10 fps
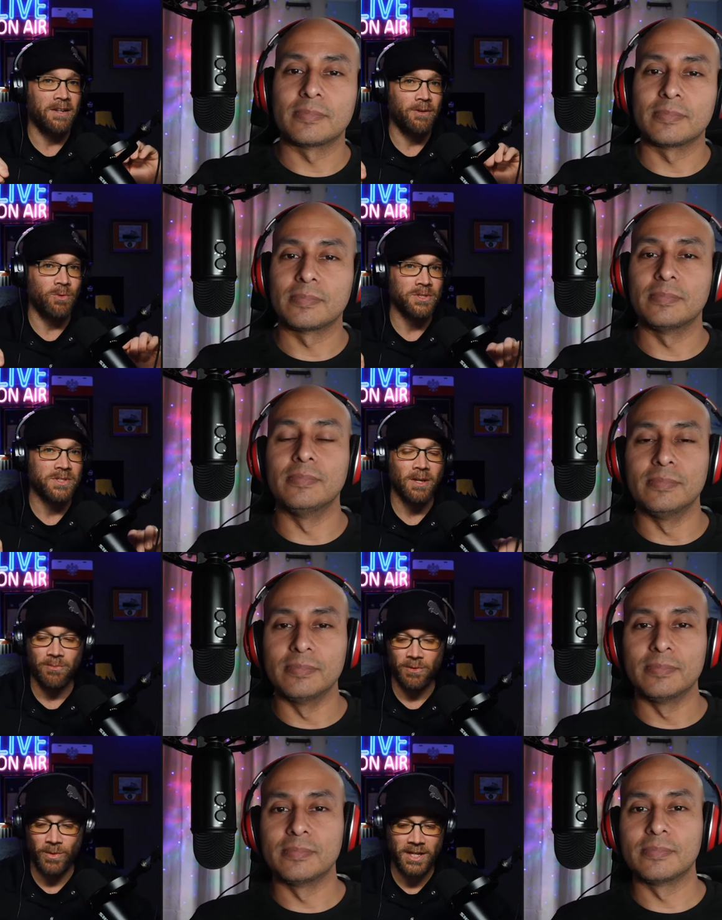Speaker 1: It was
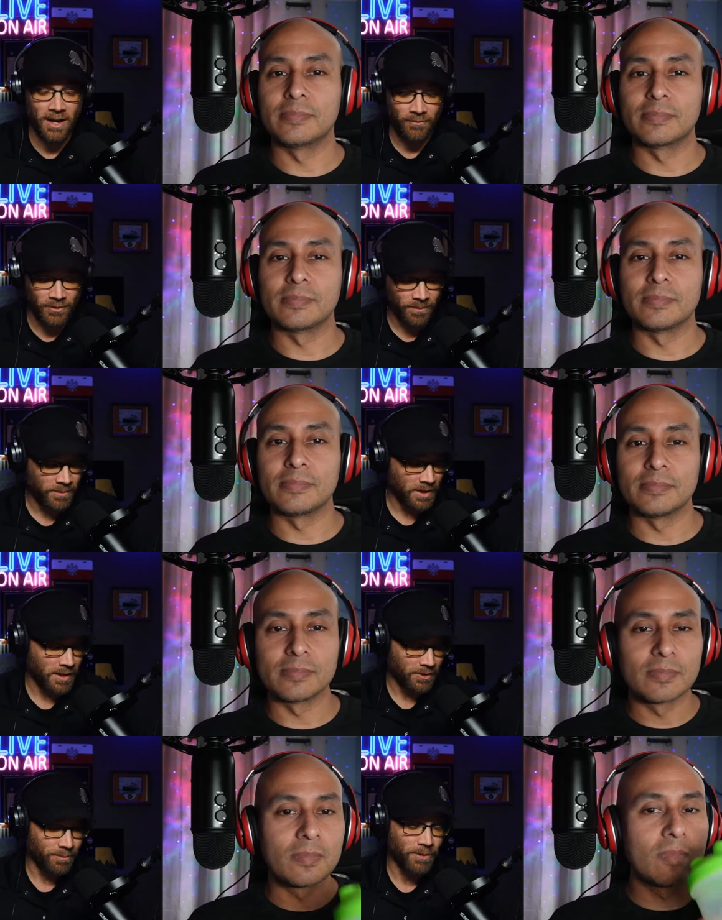something we got from
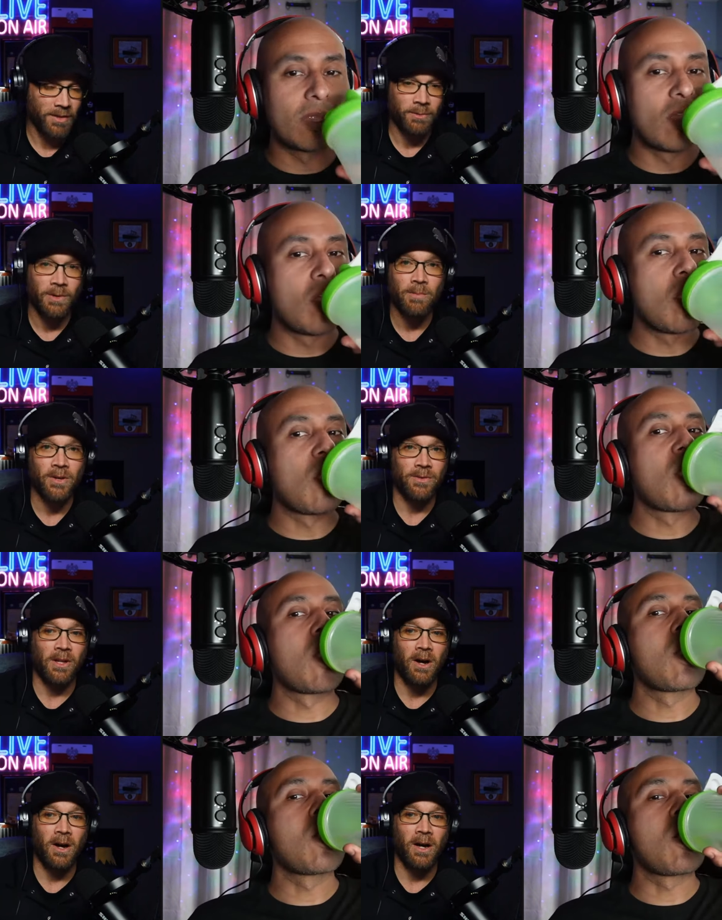uh, her mother, my
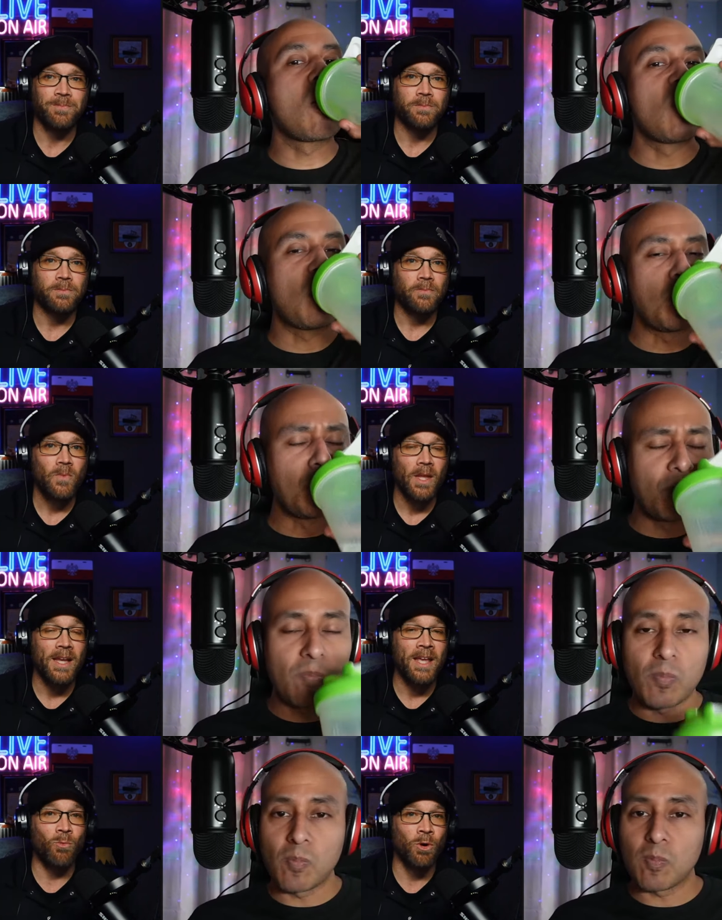mother-in-law,
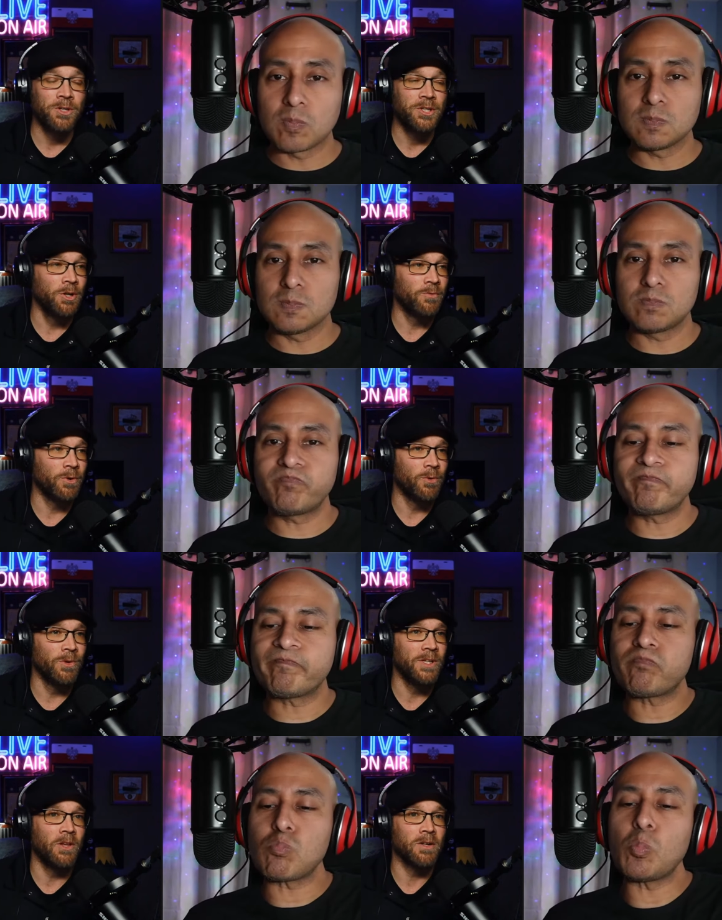and it worked good for a
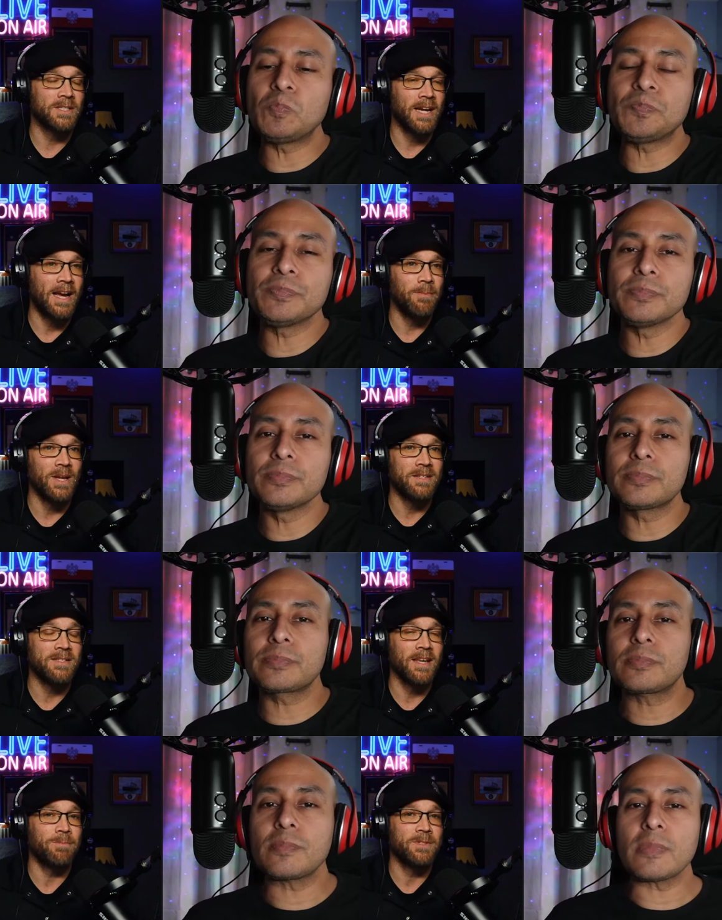really long time,
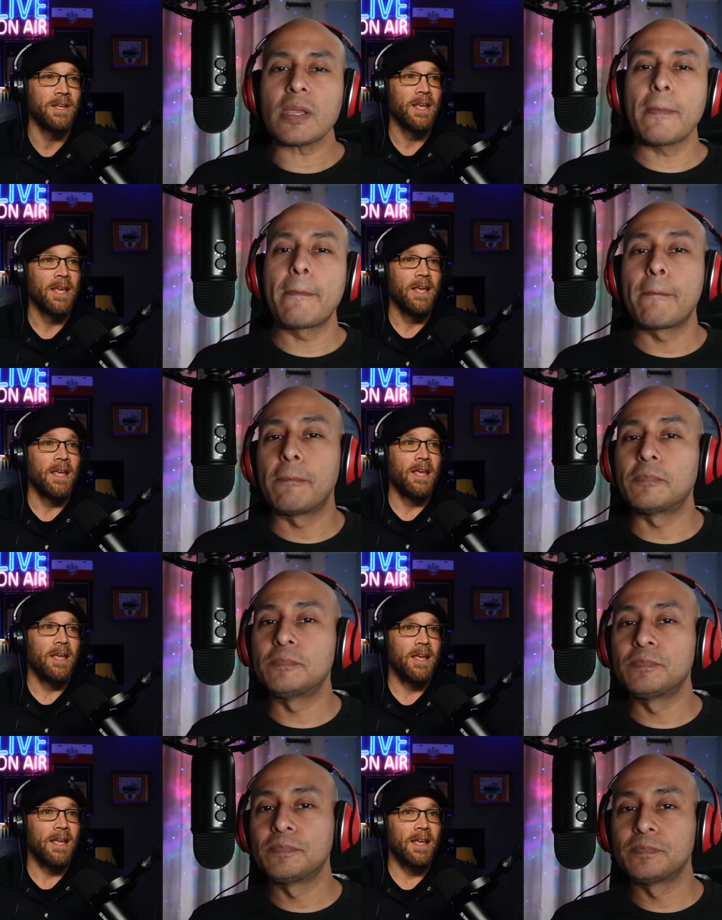except
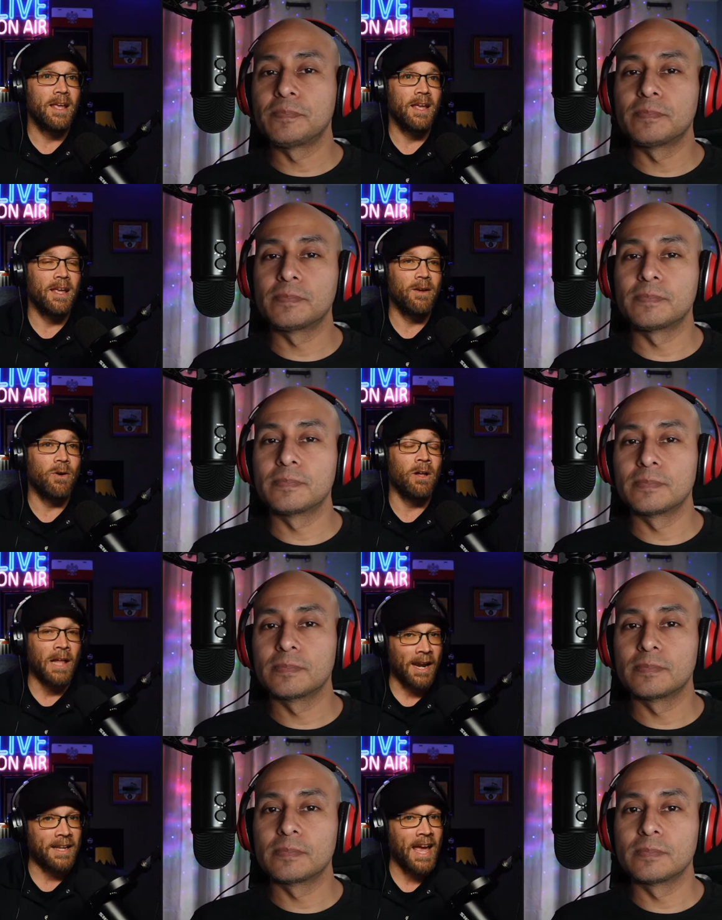a
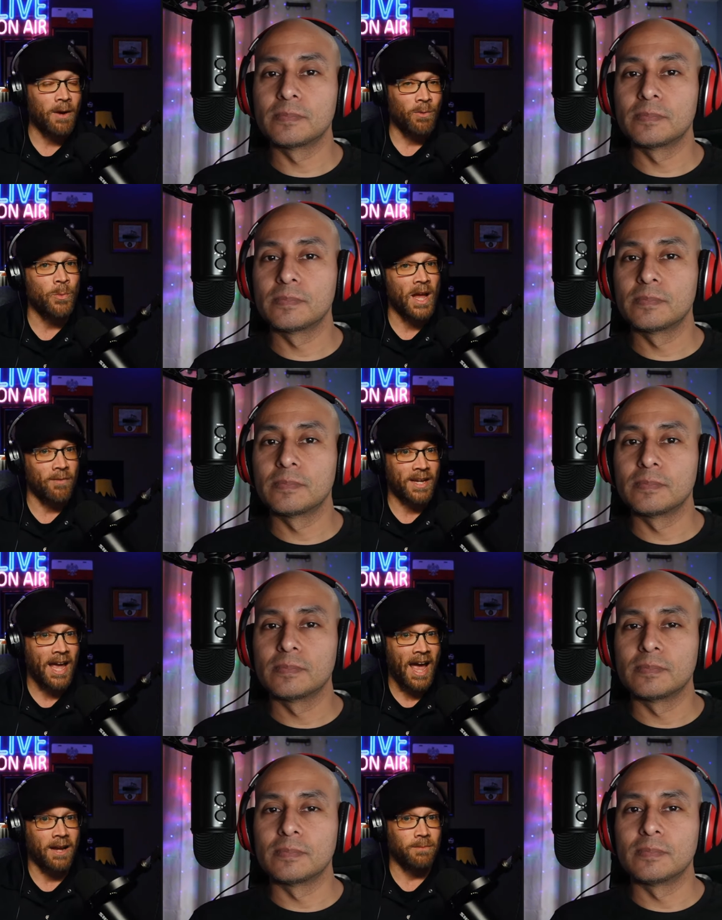lot of cat. We, we have a
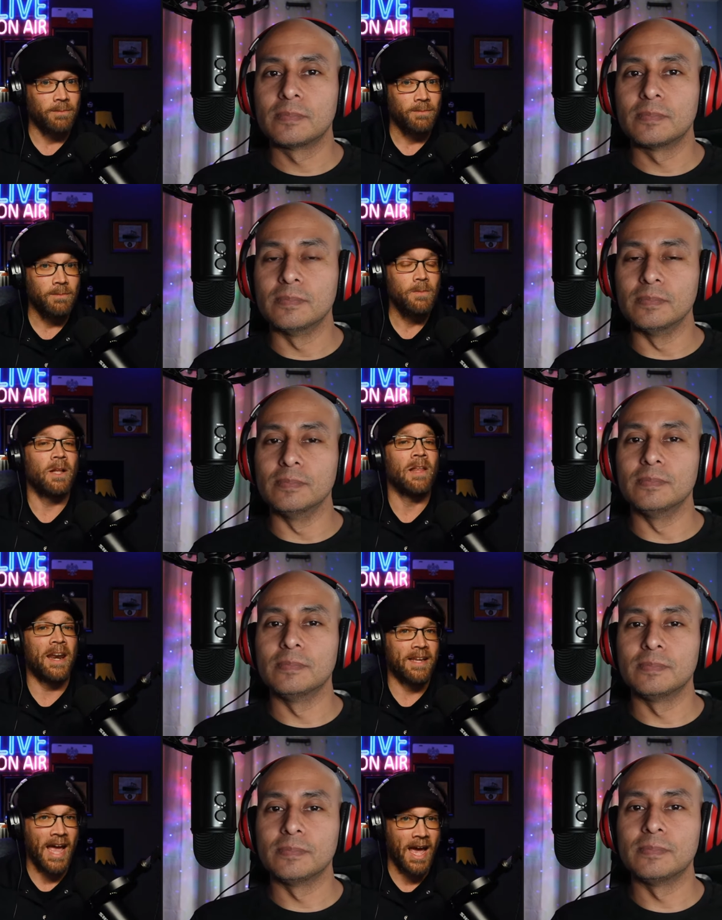cat, mm. a
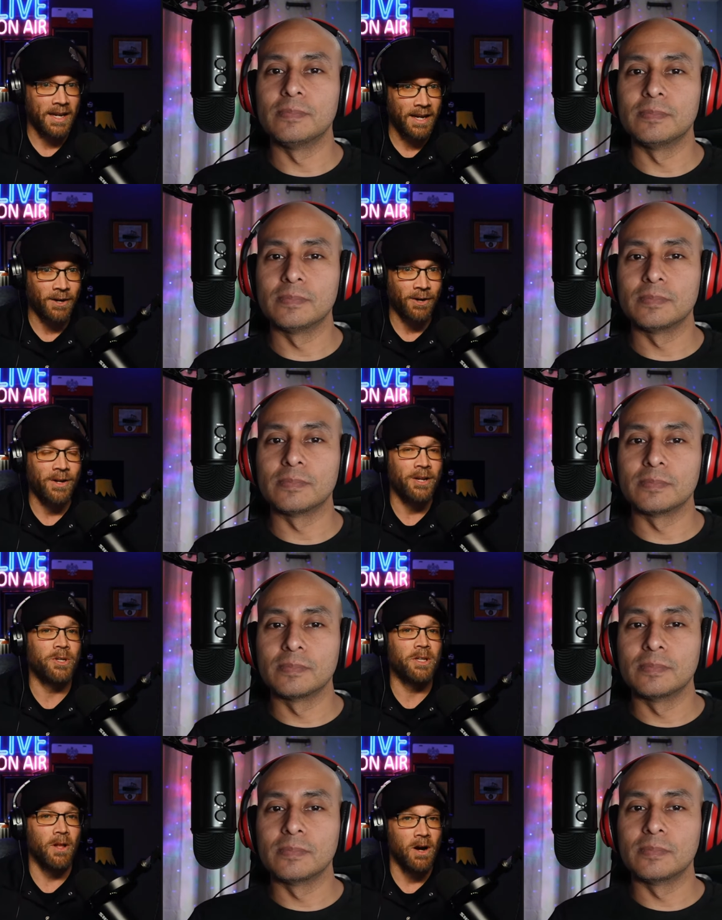lot of cat hair, and it
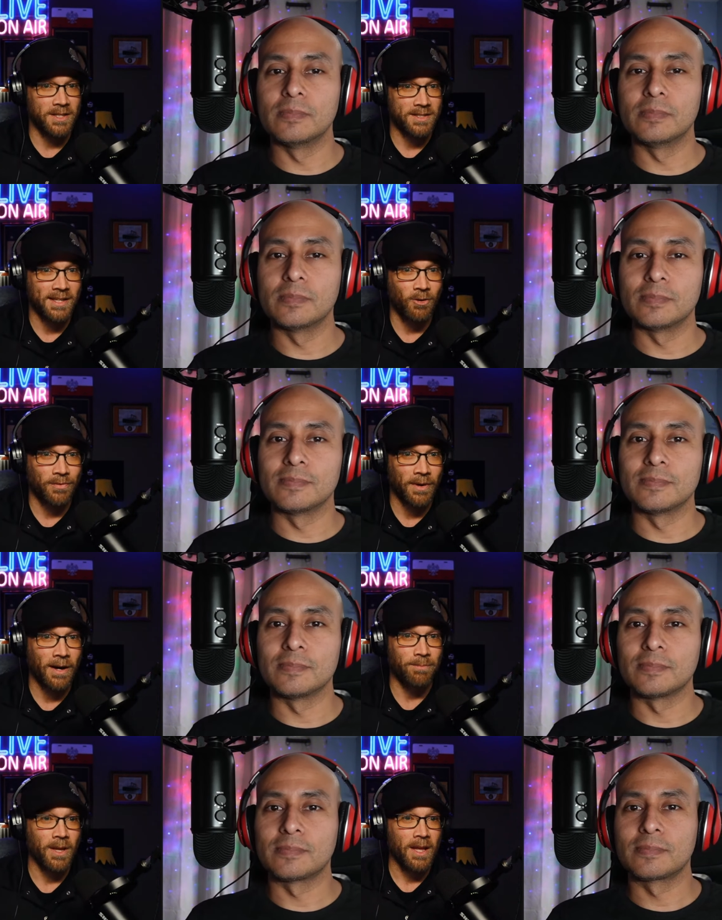would clog itself
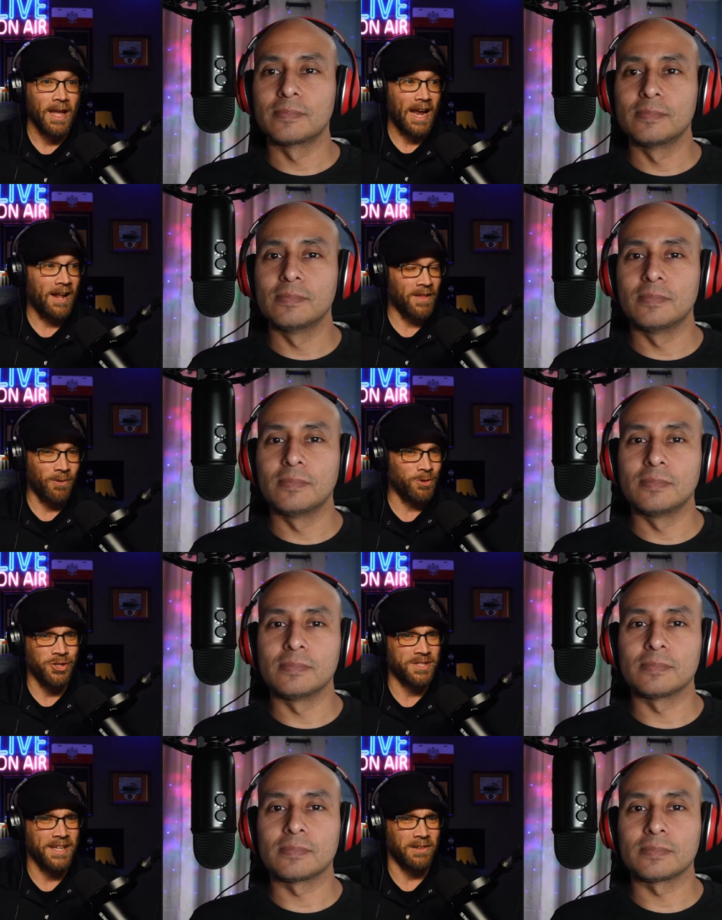up. And then it would
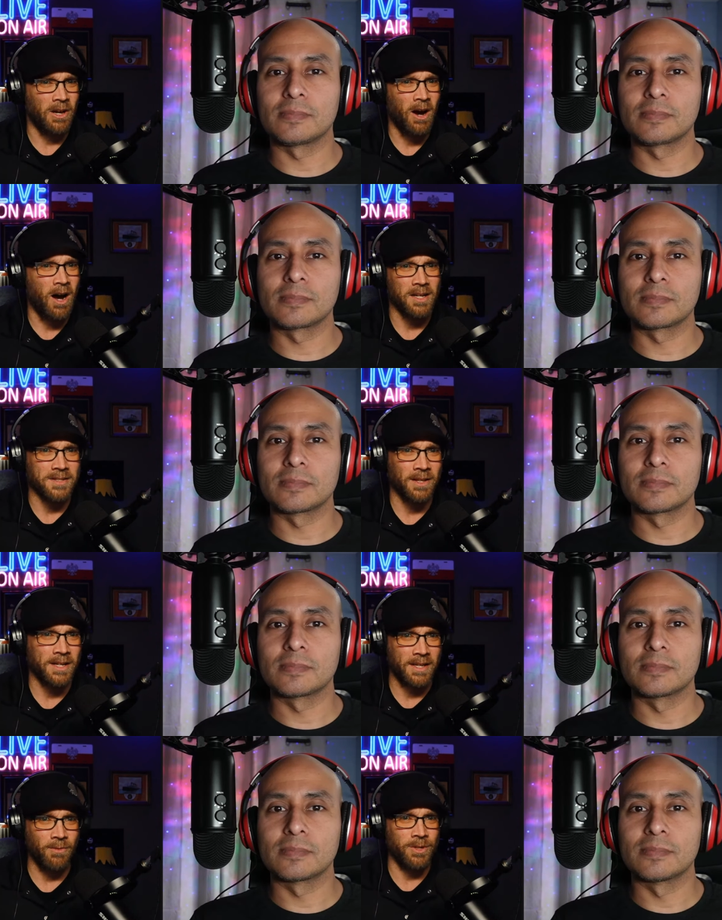just get lost.
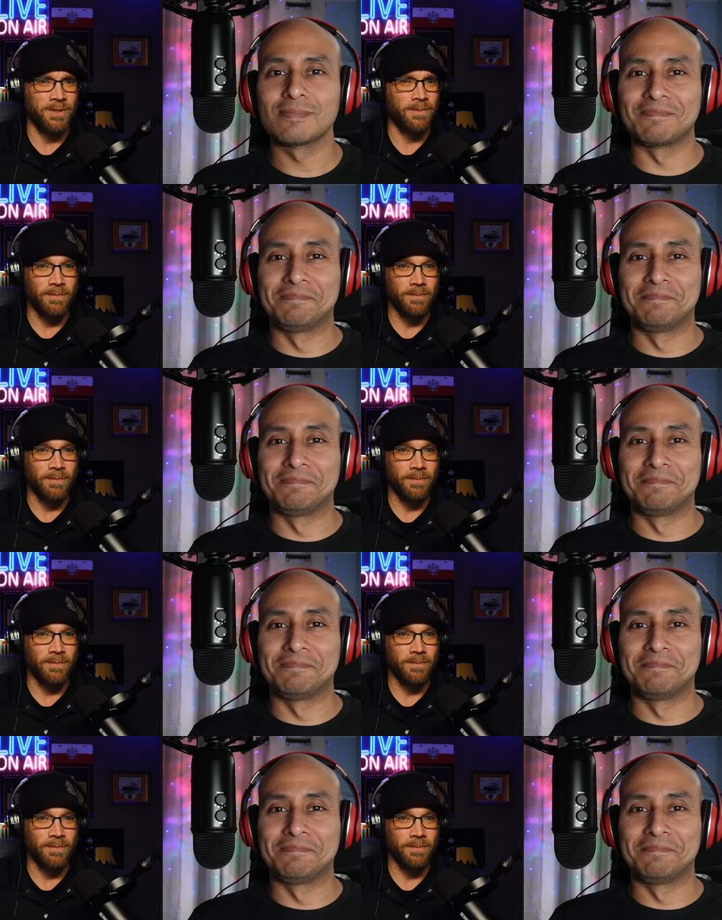Like it would,